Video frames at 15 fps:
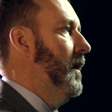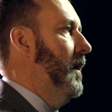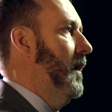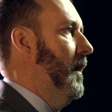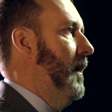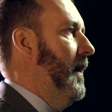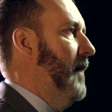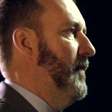
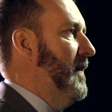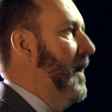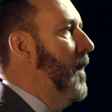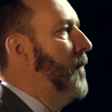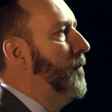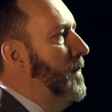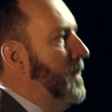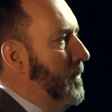at the
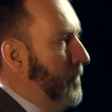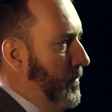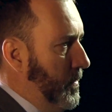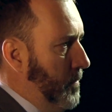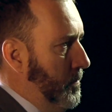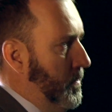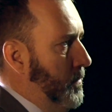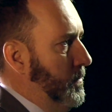other end of the
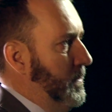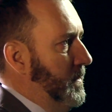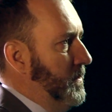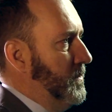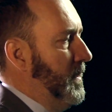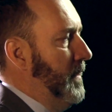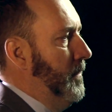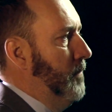computing
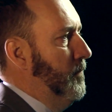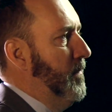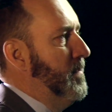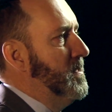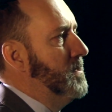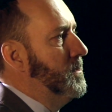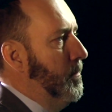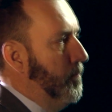scale,
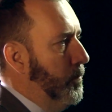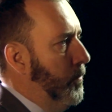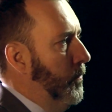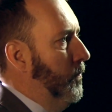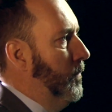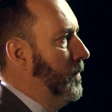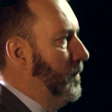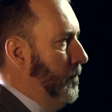very
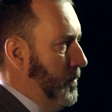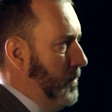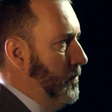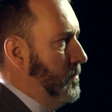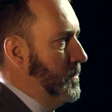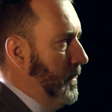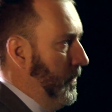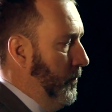simple
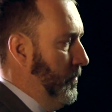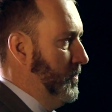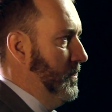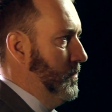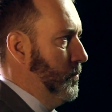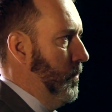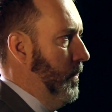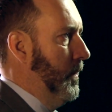computing, which
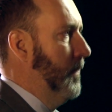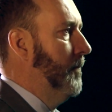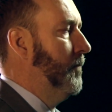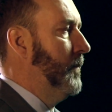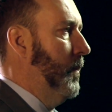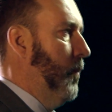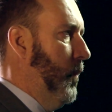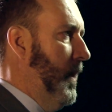is what
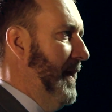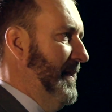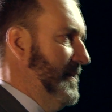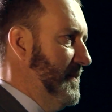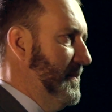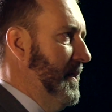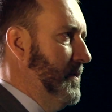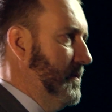
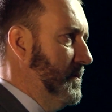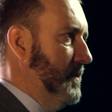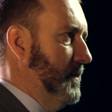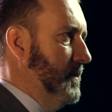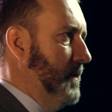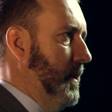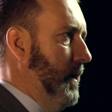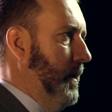wireless
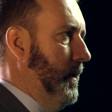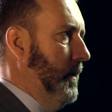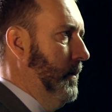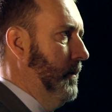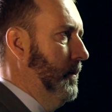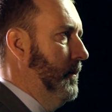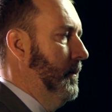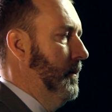sensors are,